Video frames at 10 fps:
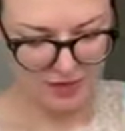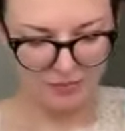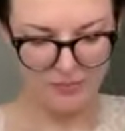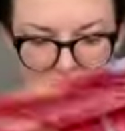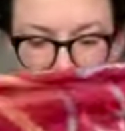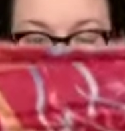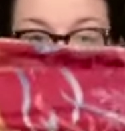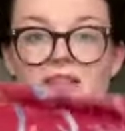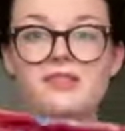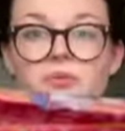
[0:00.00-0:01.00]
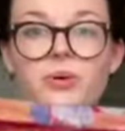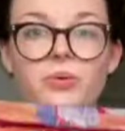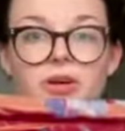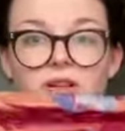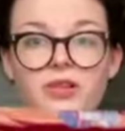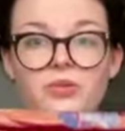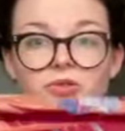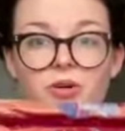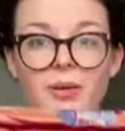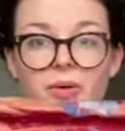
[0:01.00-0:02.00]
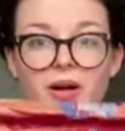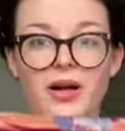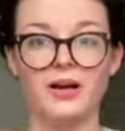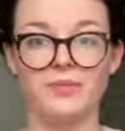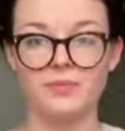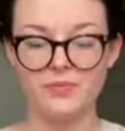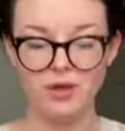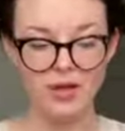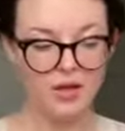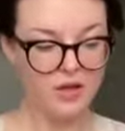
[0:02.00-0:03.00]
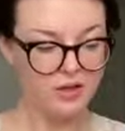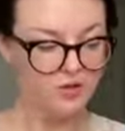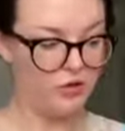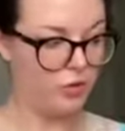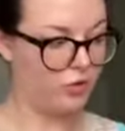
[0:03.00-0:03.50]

because this is what we're gonna use to wrap our hair. So